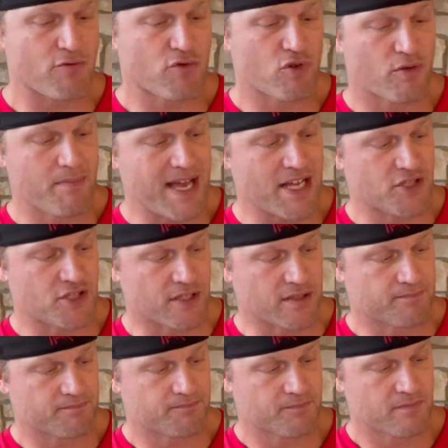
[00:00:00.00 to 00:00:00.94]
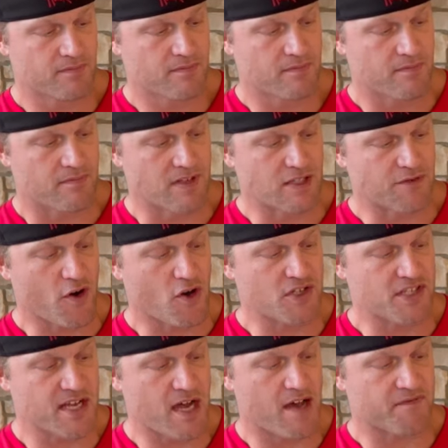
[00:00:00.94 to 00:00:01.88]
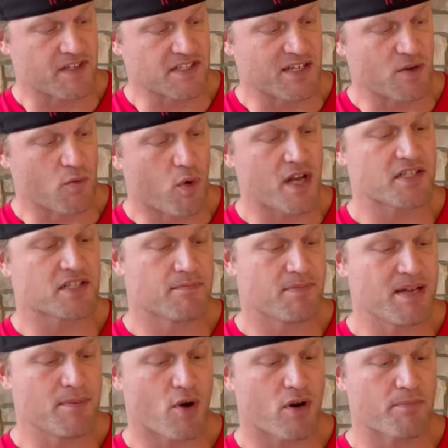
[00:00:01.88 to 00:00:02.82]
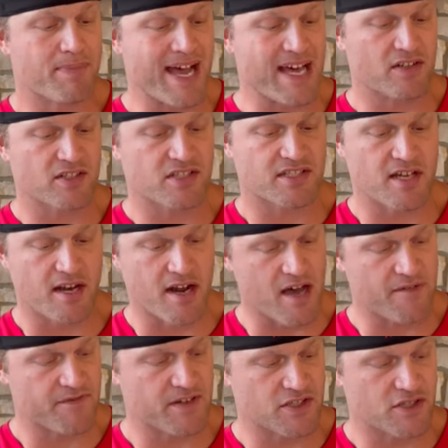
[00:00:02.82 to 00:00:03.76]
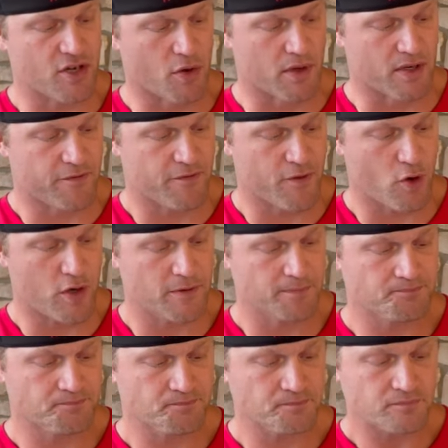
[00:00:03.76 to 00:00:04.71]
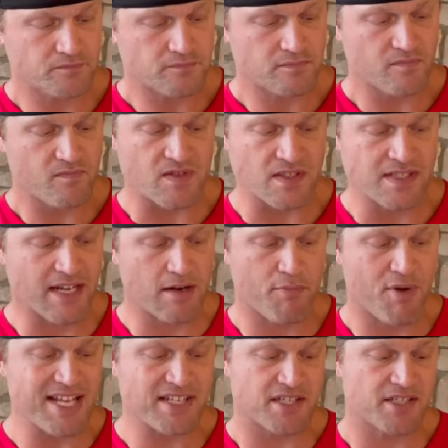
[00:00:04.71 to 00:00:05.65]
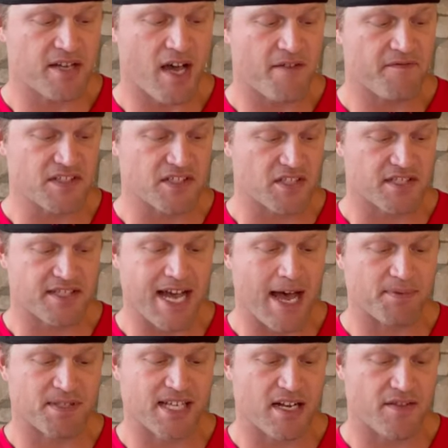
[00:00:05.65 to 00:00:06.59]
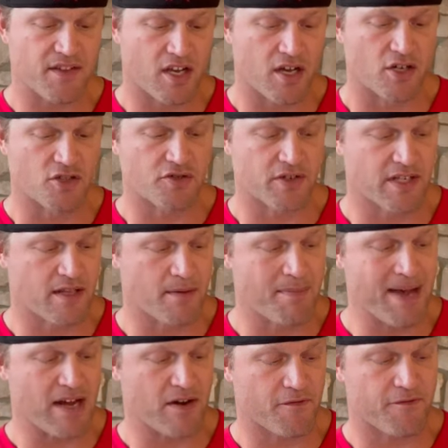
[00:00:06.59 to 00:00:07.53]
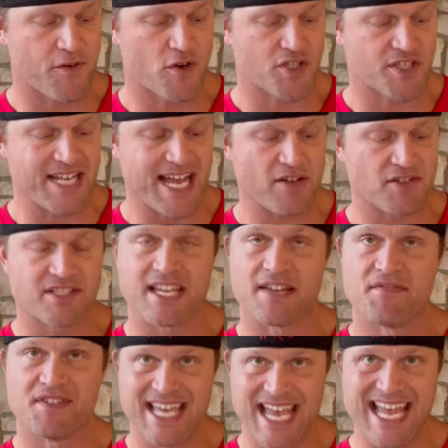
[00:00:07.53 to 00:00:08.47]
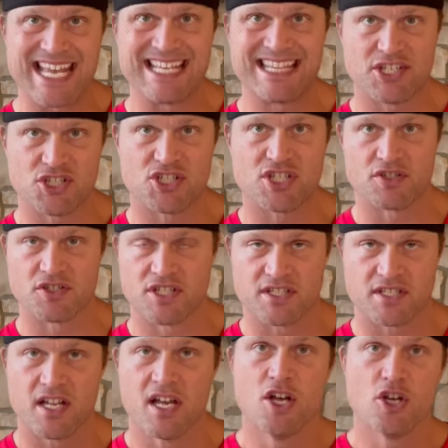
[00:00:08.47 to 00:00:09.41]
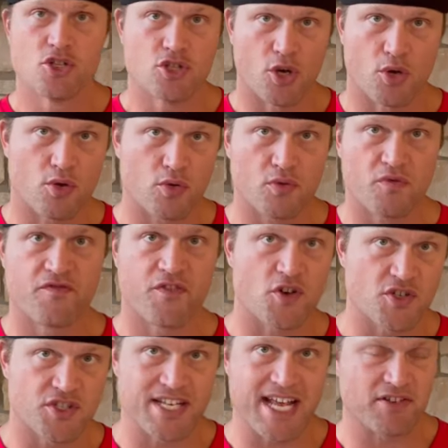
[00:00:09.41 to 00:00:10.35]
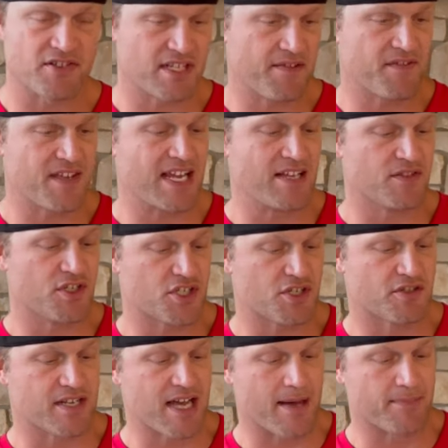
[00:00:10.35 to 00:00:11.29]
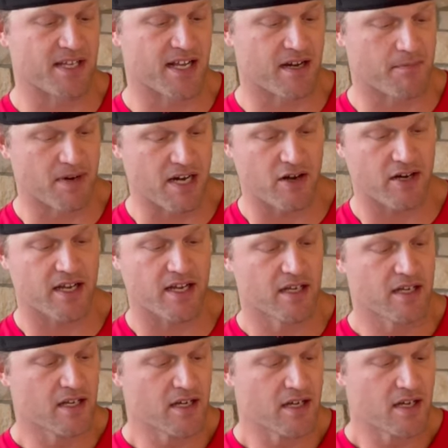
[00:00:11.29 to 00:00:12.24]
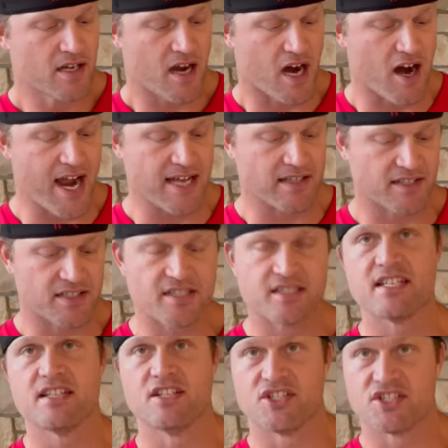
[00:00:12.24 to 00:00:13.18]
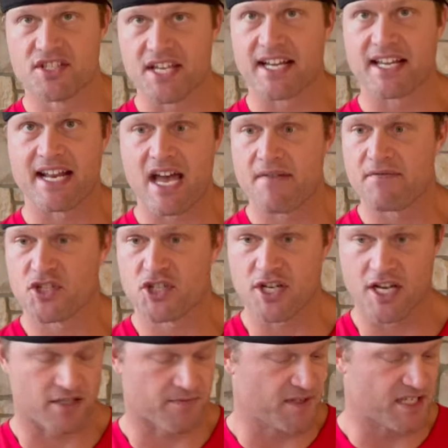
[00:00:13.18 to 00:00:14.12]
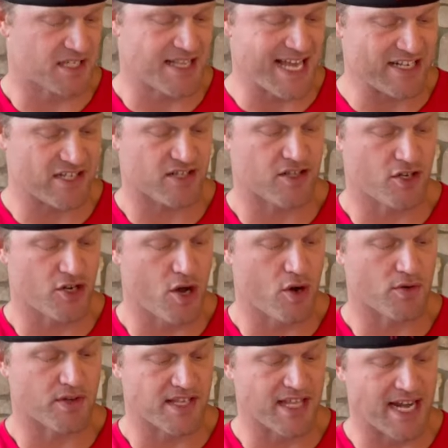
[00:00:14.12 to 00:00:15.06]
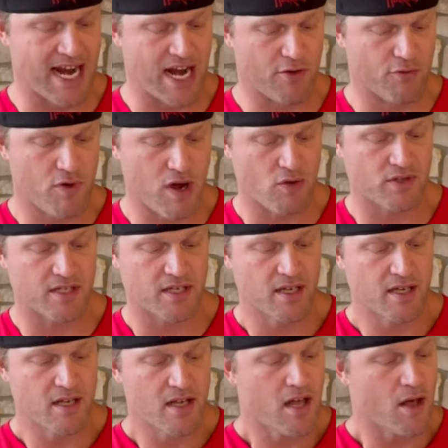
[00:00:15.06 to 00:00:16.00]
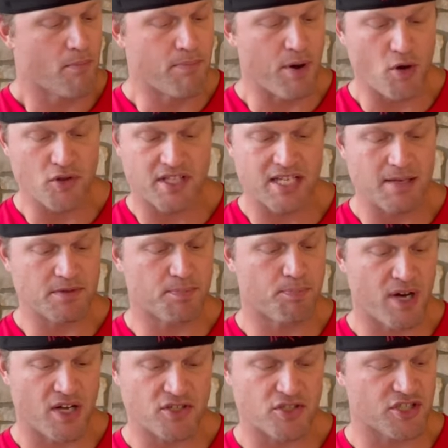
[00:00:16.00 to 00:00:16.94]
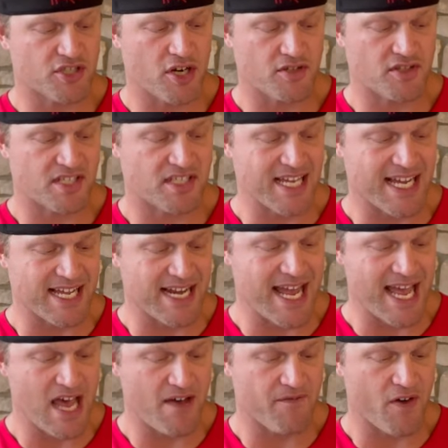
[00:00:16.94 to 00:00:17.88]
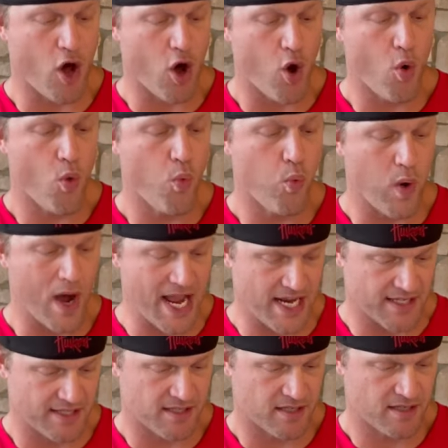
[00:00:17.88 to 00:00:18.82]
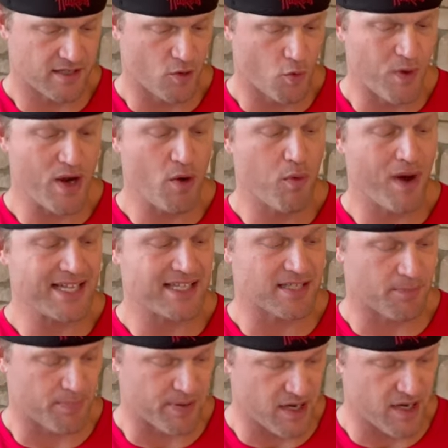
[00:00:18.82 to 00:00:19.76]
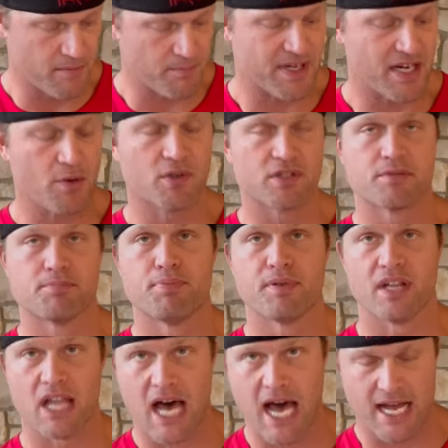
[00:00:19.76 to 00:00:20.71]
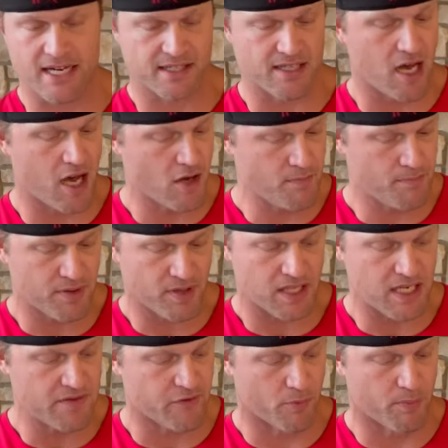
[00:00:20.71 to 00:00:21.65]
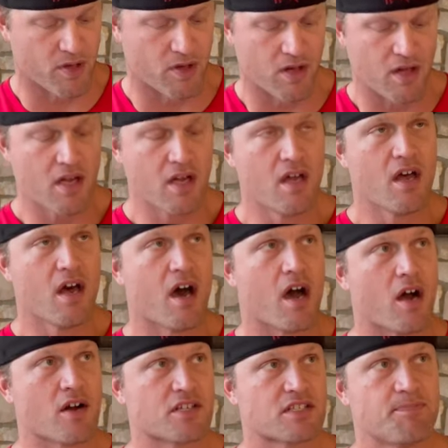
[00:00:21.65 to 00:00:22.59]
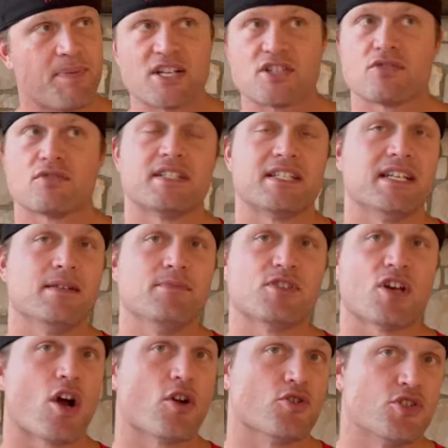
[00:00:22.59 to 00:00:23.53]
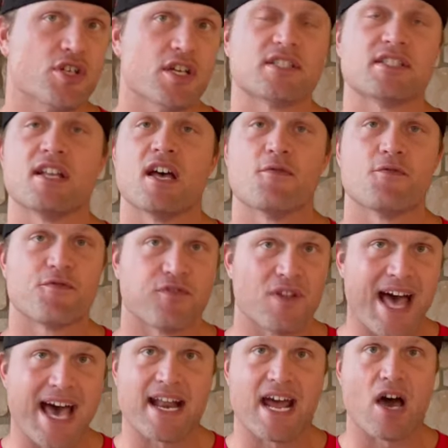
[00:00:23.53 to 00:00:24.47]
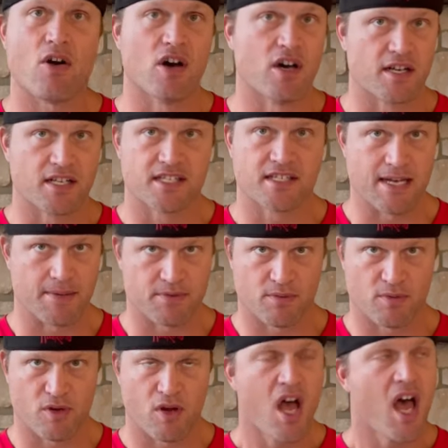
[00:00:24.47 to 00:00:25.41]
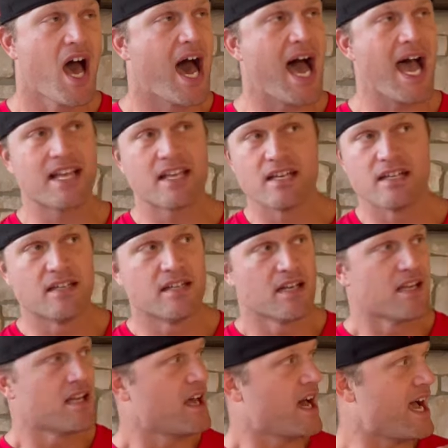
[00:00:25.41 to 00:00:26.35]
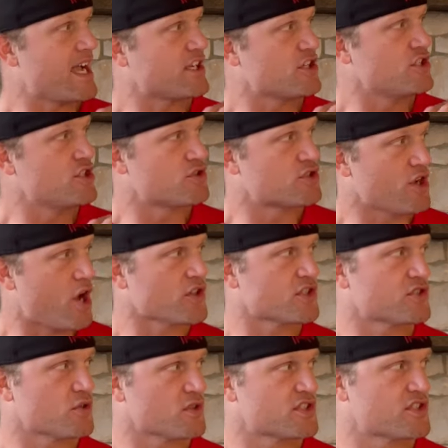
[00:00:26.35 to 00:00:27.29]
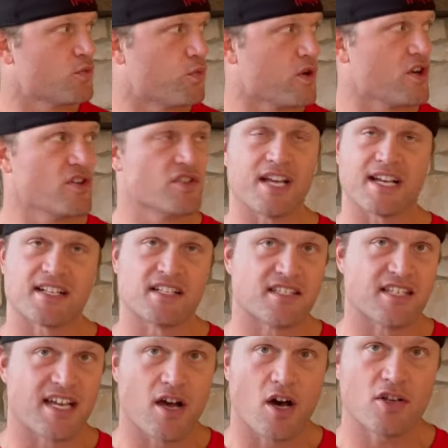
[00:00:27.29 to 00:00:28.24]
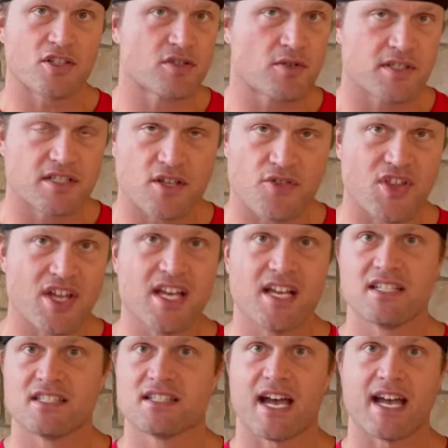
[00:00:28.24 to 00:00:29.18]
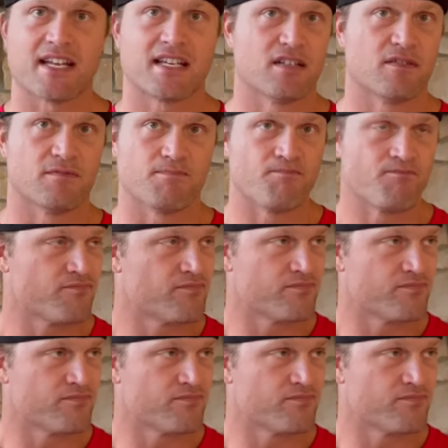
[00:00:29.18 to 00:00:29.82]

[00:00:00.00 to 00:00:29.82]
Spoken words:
Rhule mentioned, as far as the offense, he wants to be more balanced on offense going forward. Now, Nebraska's offense is top 10 in the country in the amount of first downs they've gained this year, just total first downs they've gained this year, top 10 in America. All right, let's see these second half adjustments. That's the note that I wrote. Both teams punt to start the second half. Oh, wait. We went to punt, but it was blocked. Unbelievable. Our special teams are just flat out unacceptable. I can use all sorts of words. I can say all sorts of things. I can